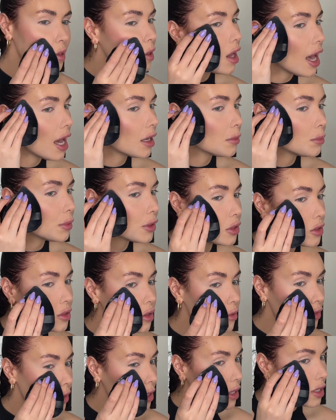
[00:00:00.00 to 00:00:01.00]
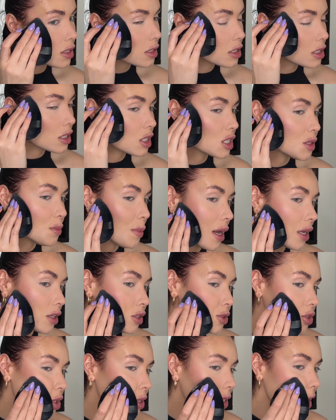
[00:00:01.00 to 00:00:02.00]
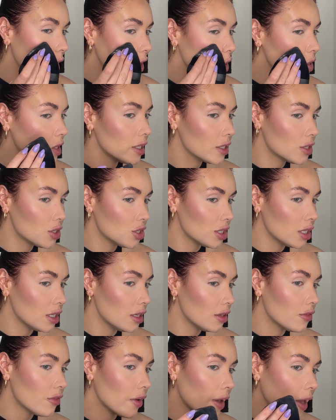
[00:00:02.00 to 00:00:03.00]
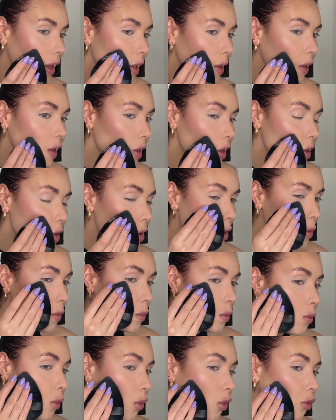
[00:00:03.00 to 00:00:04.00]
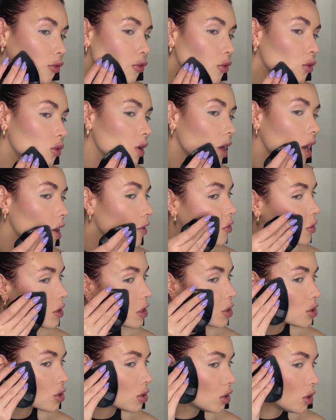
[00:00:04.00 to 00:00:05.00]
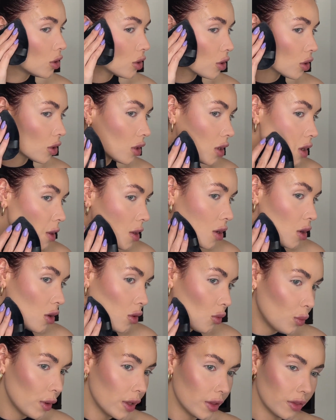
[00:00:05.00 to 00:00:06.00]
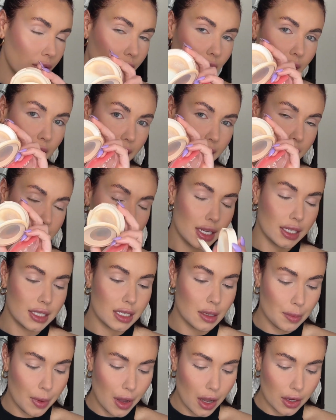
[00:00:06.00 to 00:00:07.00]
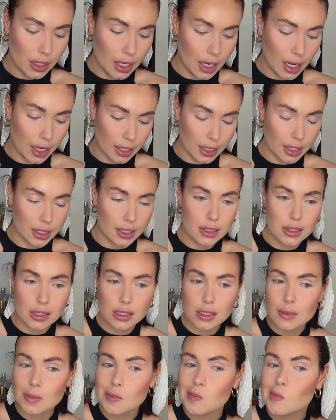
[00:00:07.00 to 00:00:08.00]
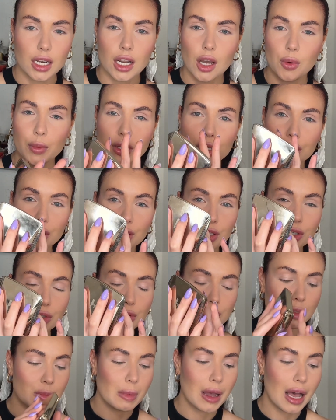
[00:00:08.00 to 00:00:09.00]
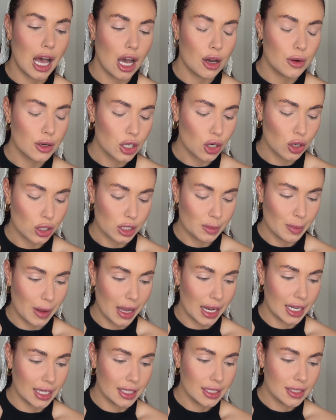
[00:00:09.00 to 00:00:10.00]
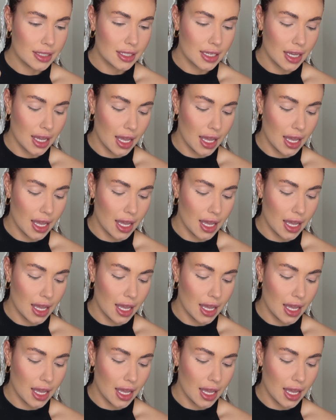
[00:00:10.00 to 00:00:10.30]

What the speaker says: And because of this sponge, you can actually achieve a more full coverage look with a setting powder like this. Now we're going to use my Hourglass palette,